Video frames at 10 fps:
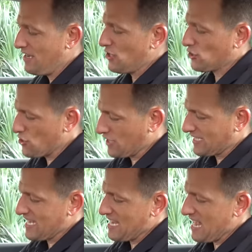so you could
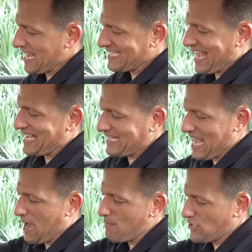see exactly
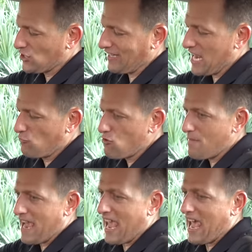how much leg room
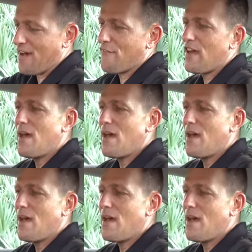I have.